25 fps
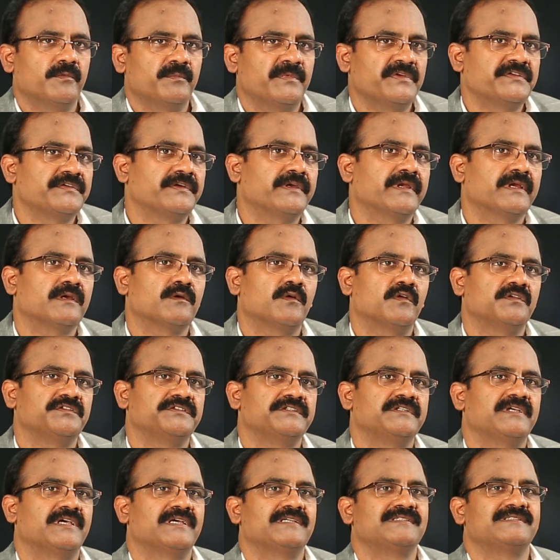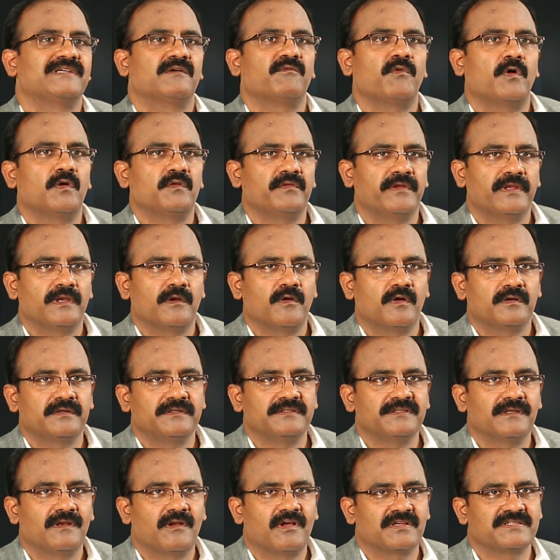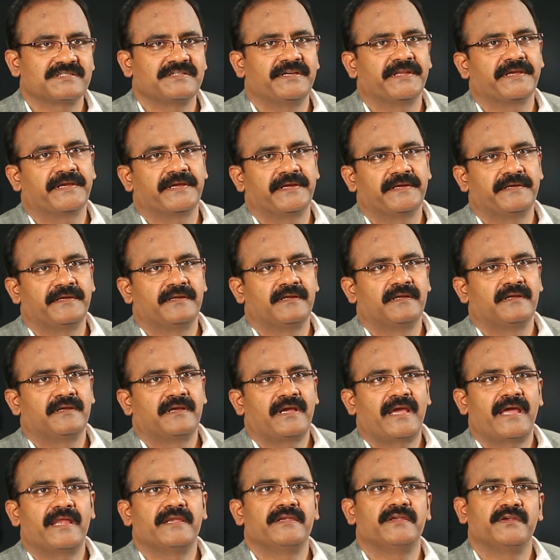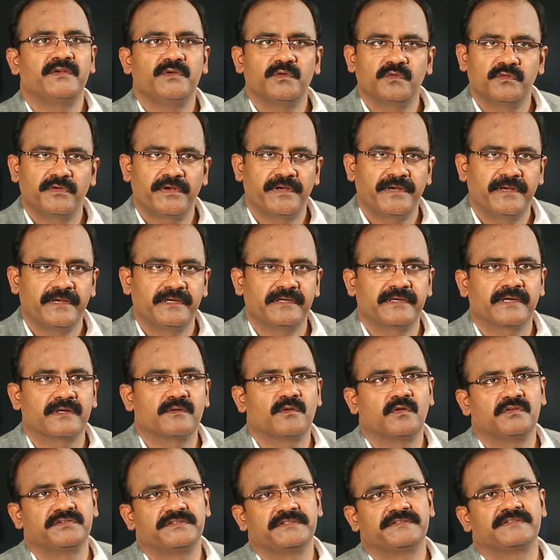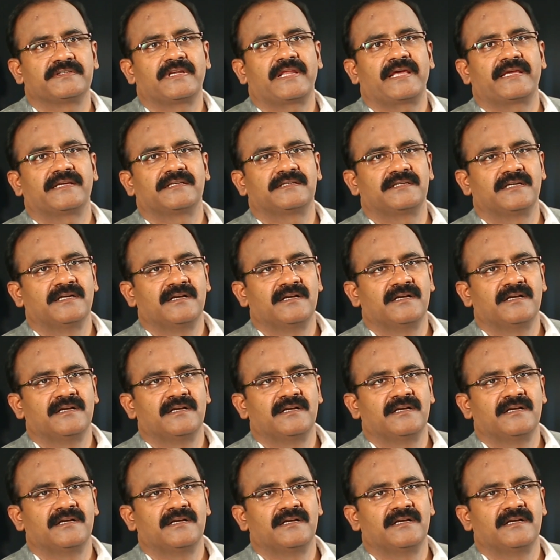Information technology has evolved a lot in the last decade, and new trending technologies like